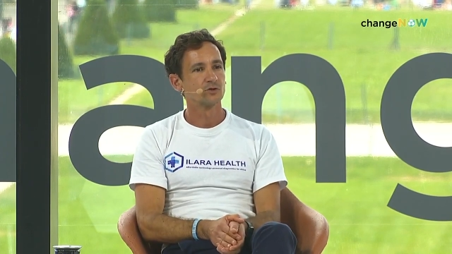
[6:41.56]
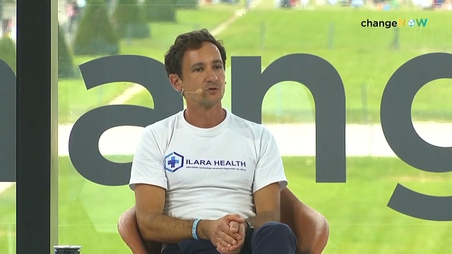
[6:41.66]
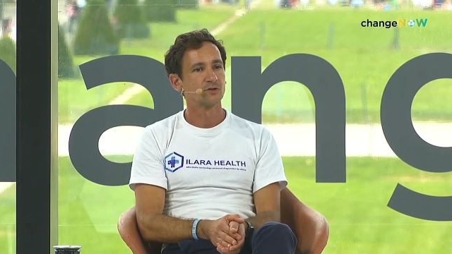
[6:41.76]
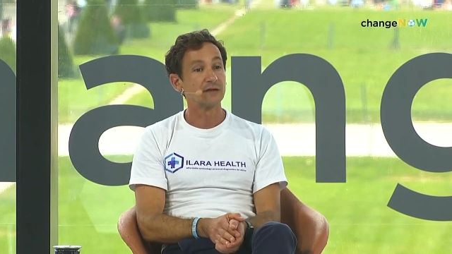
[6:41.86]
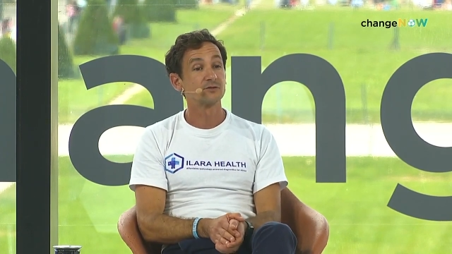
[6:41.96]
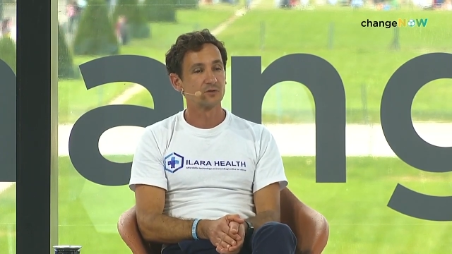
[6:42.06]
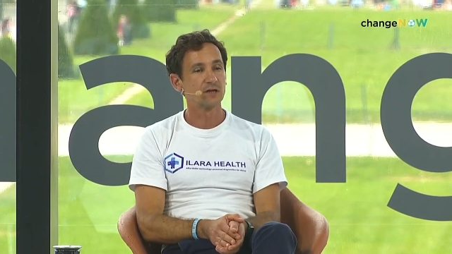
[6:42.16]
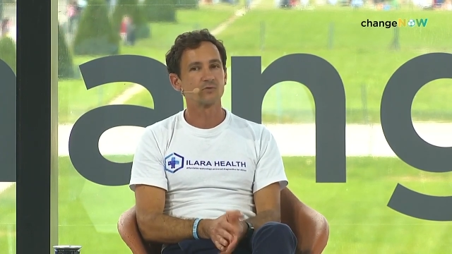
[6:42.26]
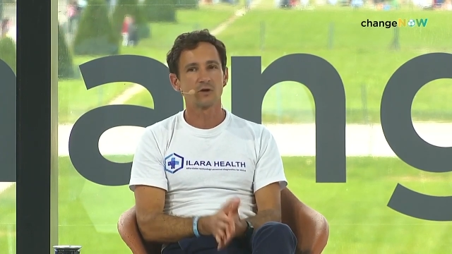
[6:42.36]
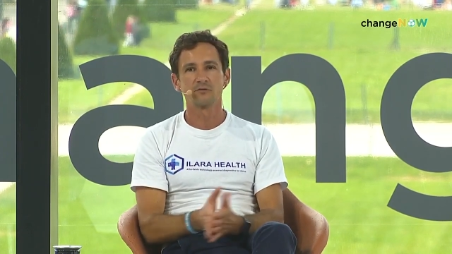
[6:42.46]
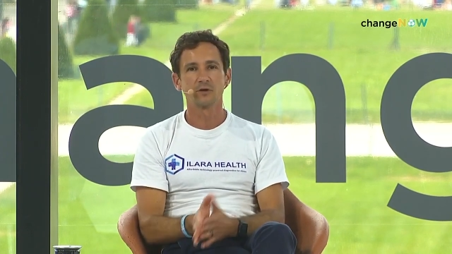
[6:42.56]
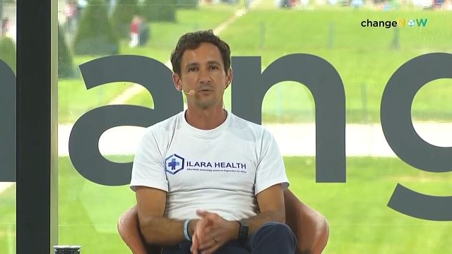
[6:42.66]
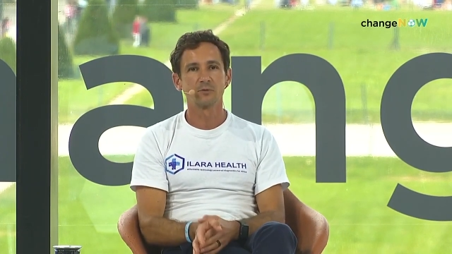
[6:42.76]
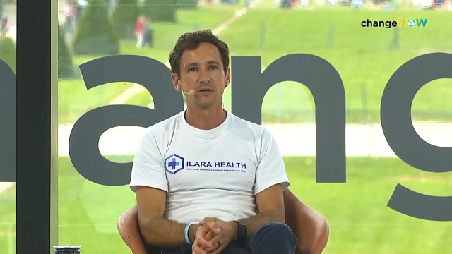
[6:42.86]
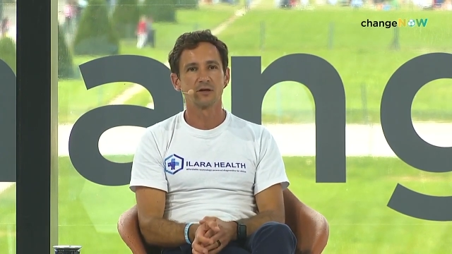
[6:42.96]
that's one of
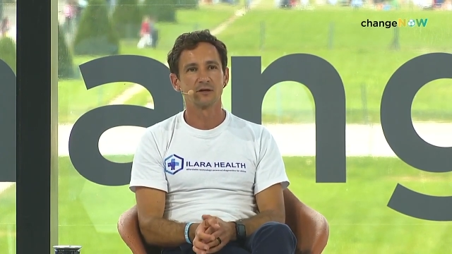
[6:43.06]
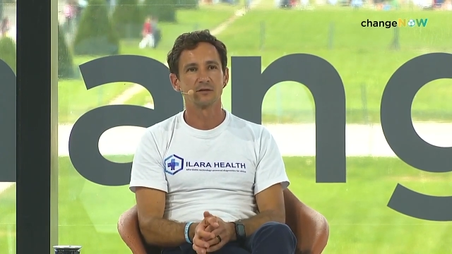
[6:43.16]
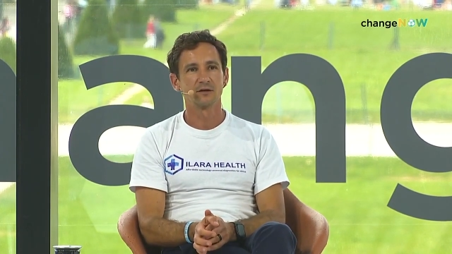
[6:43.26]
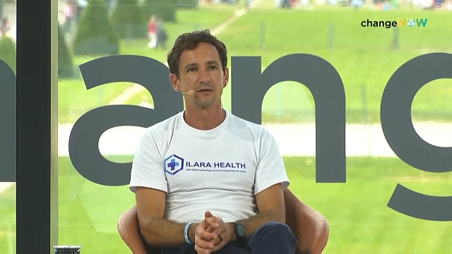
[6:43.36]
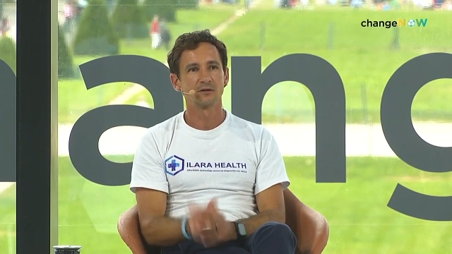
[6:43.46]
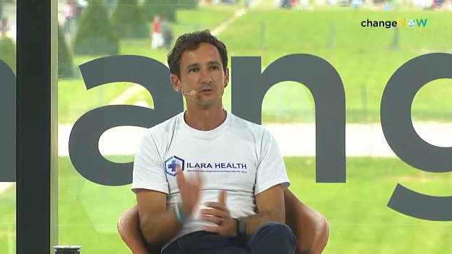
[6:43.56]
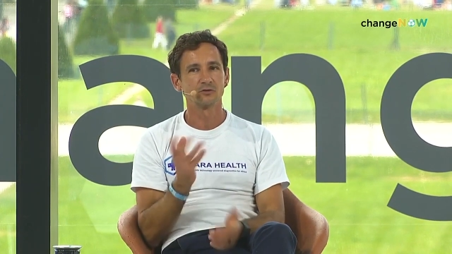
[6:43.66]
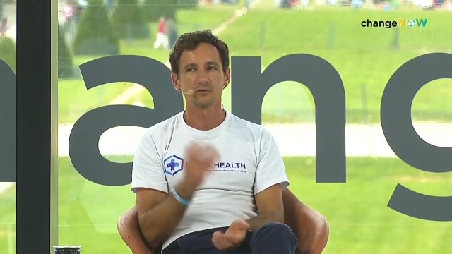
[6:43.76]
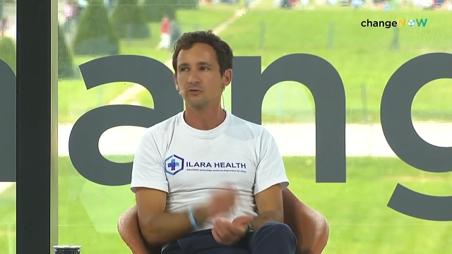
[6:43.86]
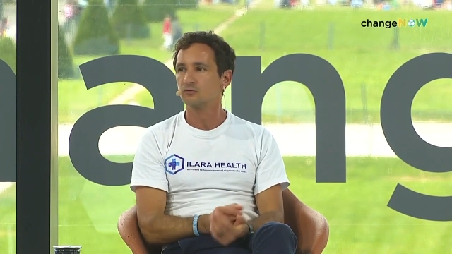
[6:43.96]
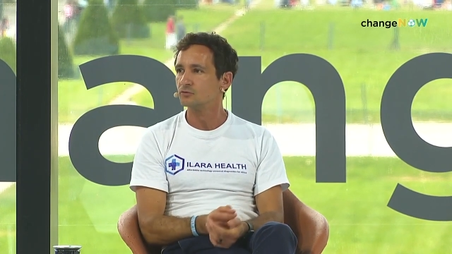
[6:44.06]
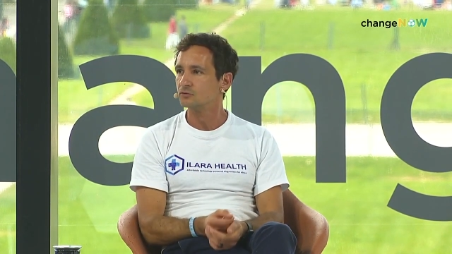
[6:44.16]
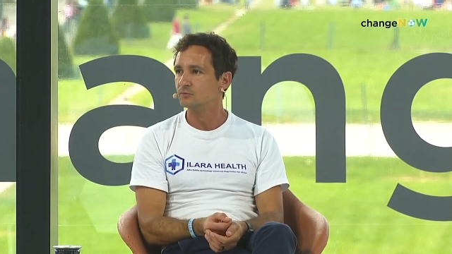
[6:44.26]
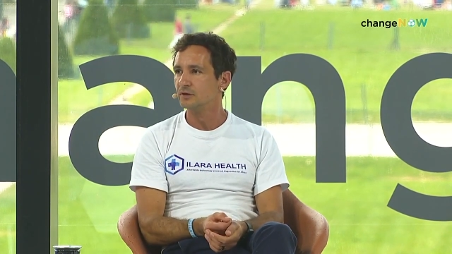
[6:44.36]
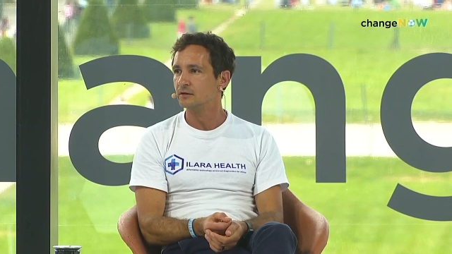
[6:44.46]
probably those are the
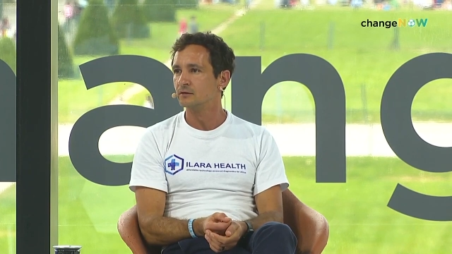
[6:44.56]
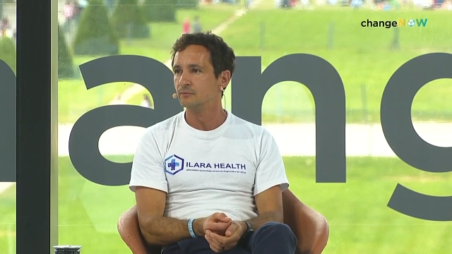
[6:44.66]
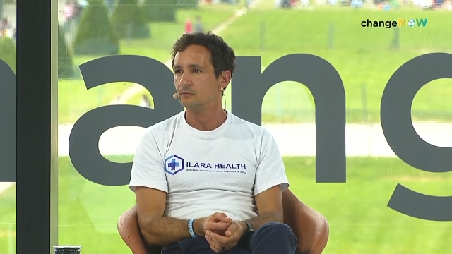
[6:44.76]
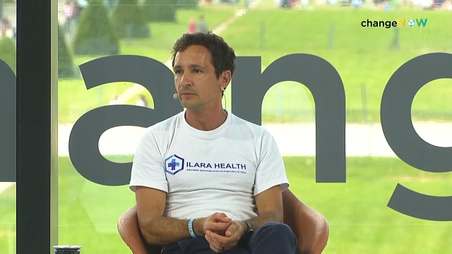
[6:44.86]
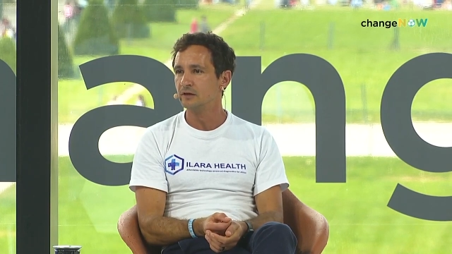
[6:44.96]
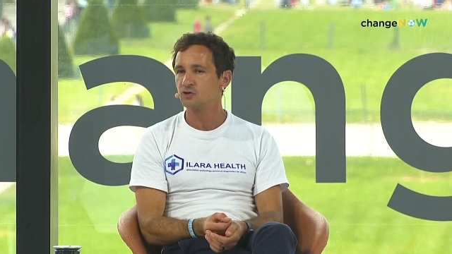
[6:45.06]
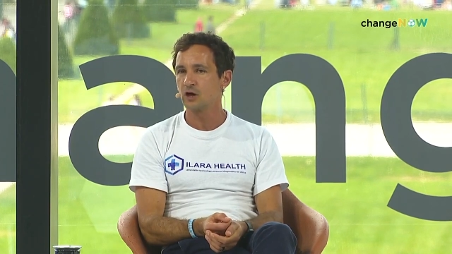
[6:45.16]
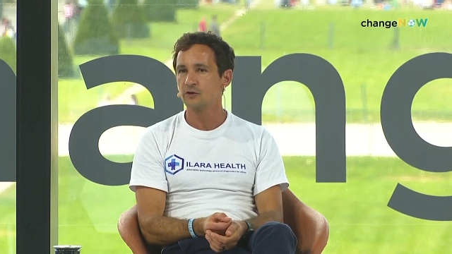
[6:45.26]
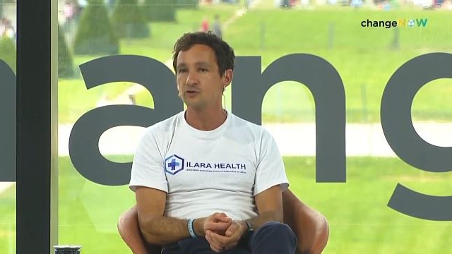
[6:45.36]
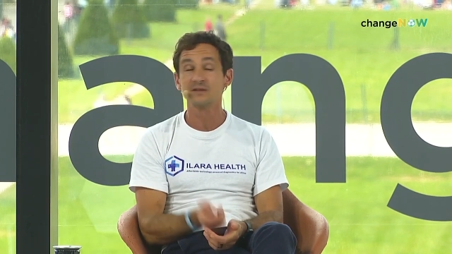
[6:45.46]
two big challenges.